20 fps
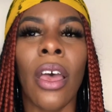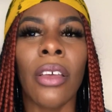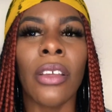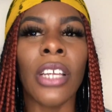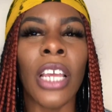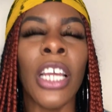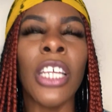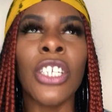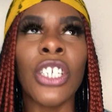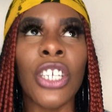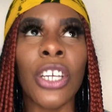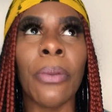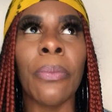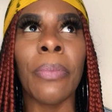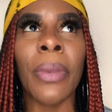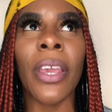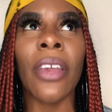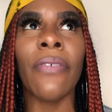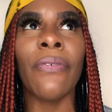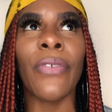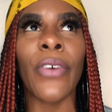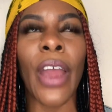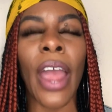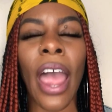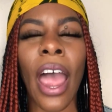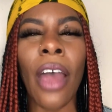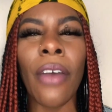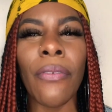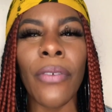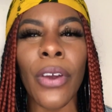it should be
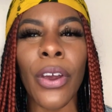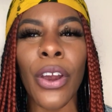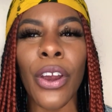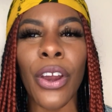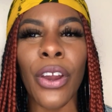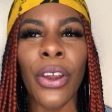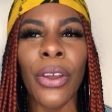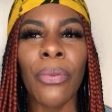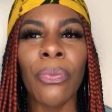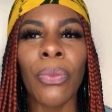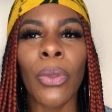forever,